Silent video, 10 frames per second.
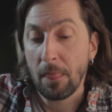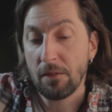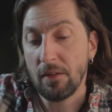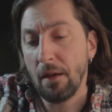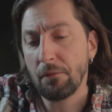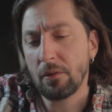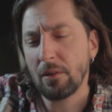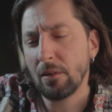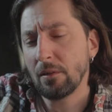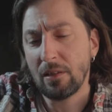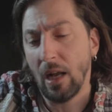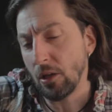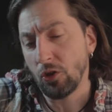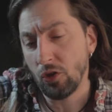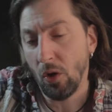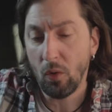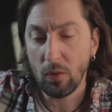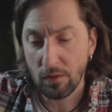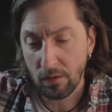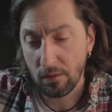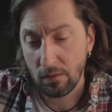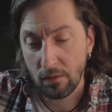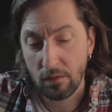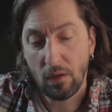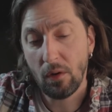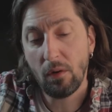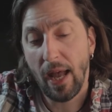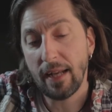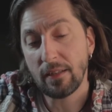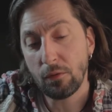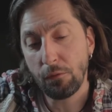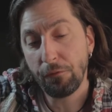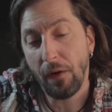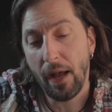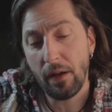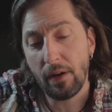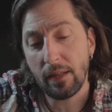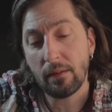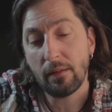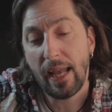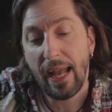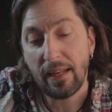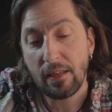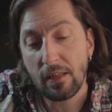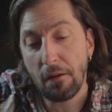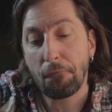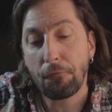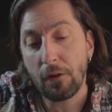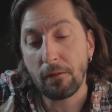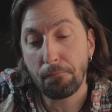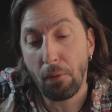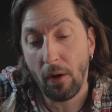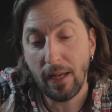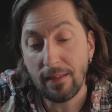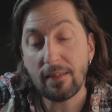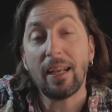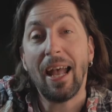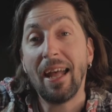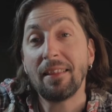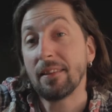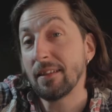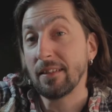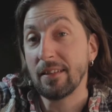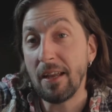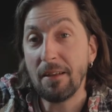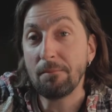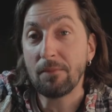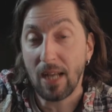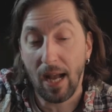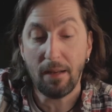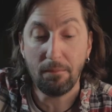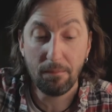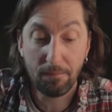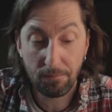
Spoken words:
several touch holes, so as to fire it at different points at the same time.